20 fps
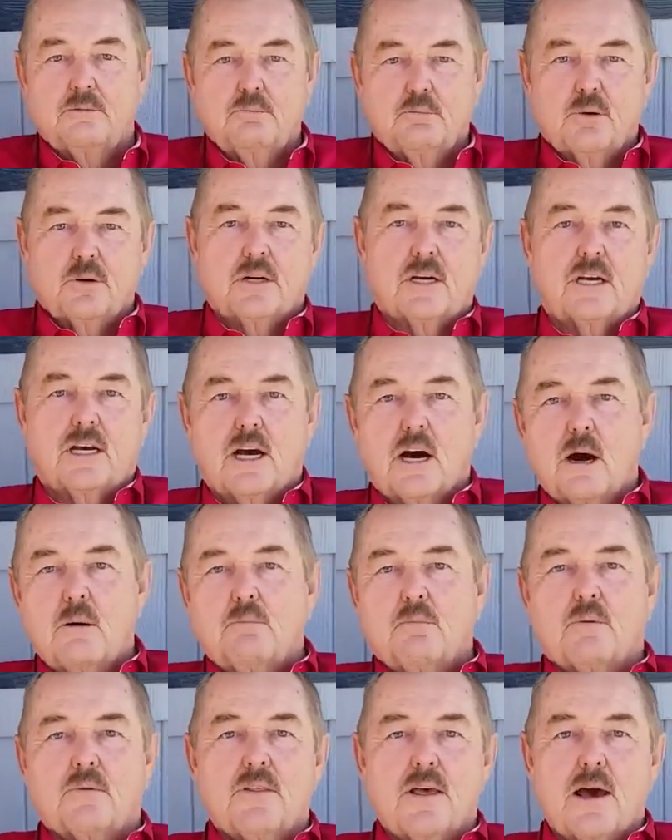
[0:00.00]
put a
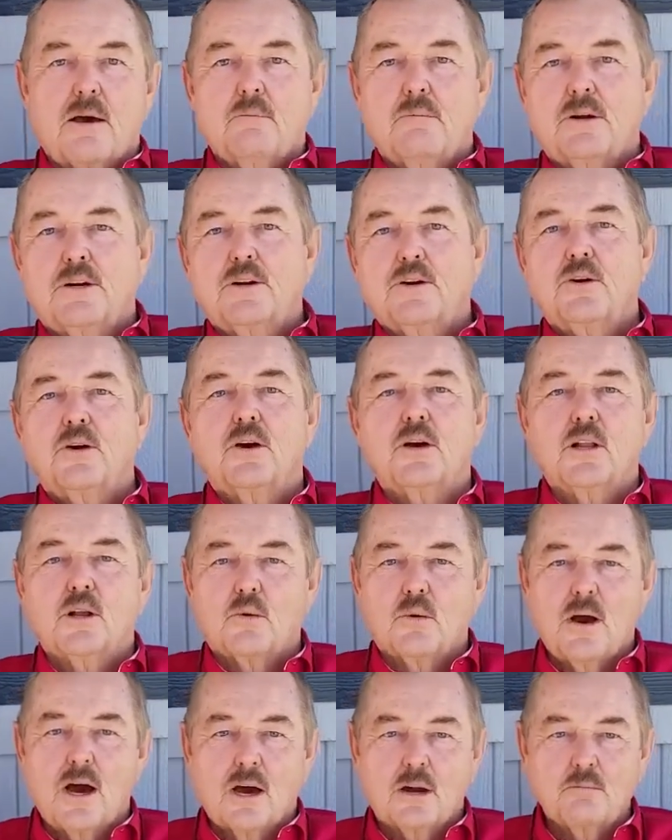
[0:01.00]
cup of that material
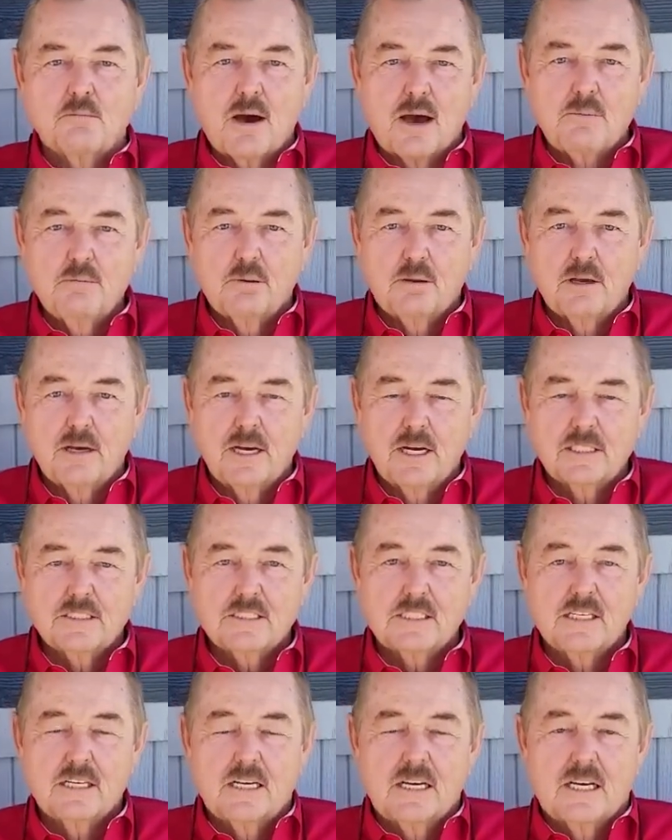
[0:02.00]
around my plants.